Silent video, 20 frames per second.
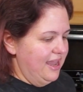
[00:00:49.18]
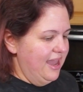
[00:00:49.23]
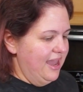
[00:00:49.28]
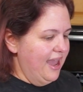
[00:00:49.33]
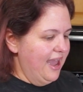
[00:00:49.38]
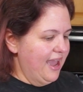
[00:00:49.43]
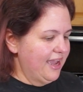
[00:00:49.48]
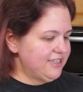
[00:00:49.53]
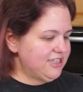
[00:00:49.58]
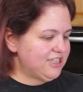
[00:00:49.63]

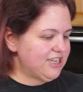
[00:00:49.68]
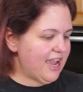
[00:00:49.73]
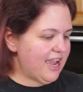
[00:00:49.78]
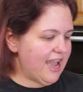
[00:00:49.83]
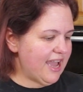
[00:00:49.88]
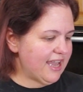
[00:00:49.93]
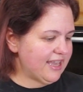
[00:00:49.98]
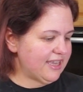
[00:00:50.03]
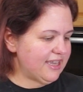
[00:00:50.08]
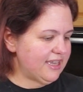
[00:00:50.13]
Hi,
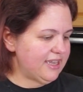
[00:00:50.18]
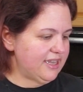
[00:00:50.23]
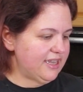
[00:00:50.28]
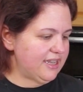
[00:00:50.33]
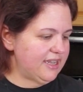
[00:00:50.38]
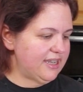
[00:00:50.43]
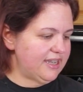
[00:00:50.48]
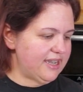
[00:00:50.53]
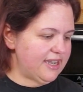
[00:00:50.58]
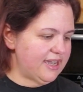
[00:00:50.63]

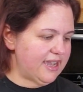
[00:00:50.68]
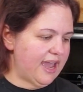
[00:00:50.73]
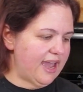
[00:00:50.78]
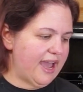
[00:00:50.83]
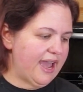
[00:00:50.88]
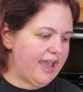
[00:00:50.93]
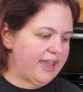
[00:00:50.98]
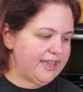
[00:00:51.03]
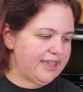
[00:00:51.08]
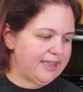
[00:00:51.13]
Jackie.
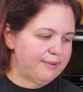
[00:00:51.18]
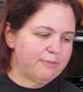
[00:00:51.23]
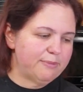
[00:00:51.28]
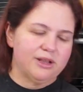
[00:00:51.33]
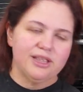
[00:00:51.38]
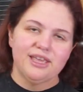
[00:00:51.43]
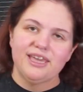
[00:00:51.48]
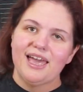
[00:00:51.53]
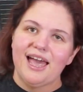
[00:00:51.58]
Hi, Kimberly.